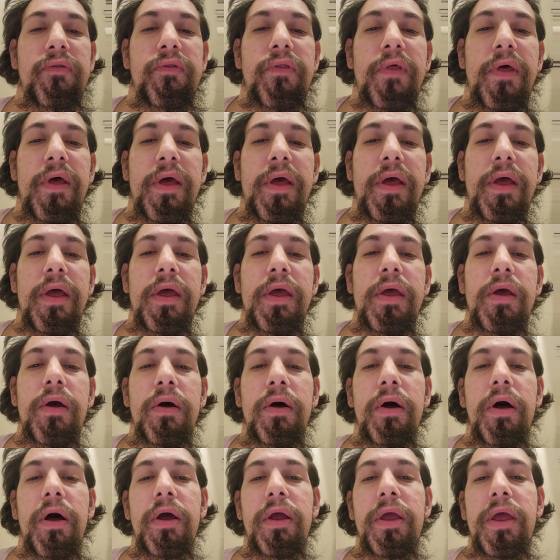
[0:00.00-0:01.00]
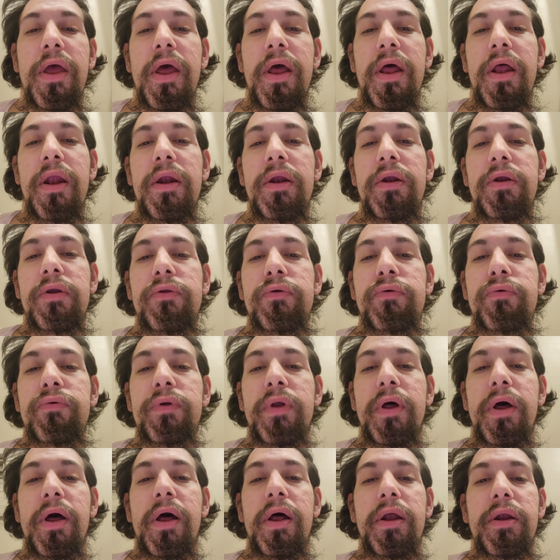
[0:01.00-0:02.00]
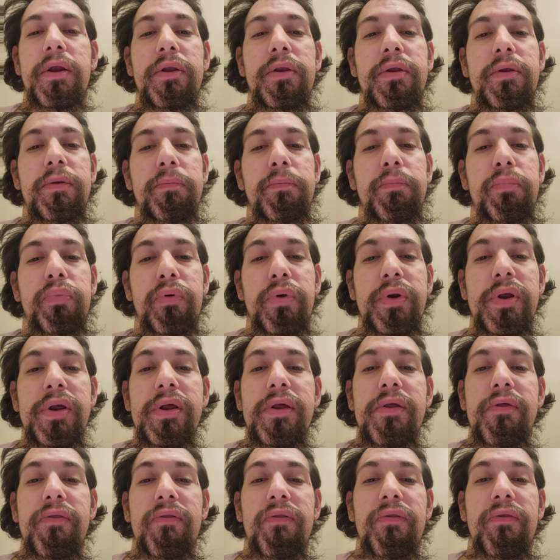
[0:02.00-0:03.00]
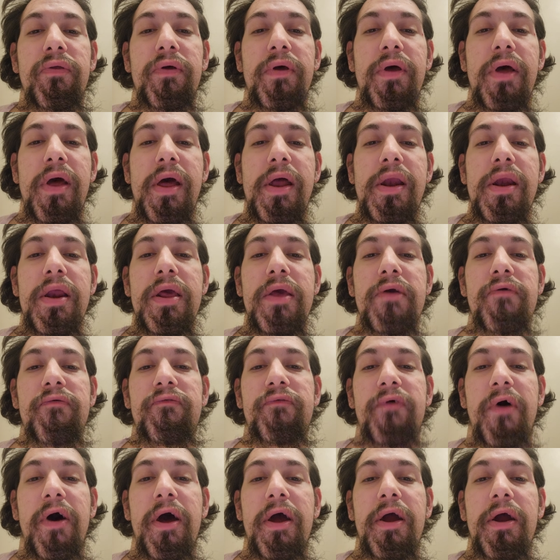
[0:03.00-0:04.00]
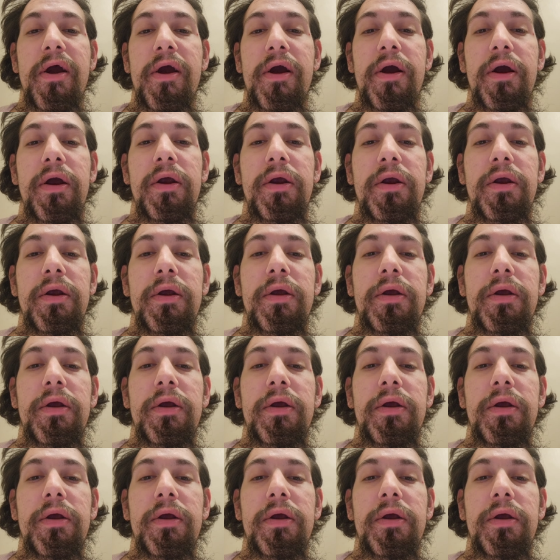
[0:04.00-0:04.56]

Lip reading: they, again, do not breathe any fire.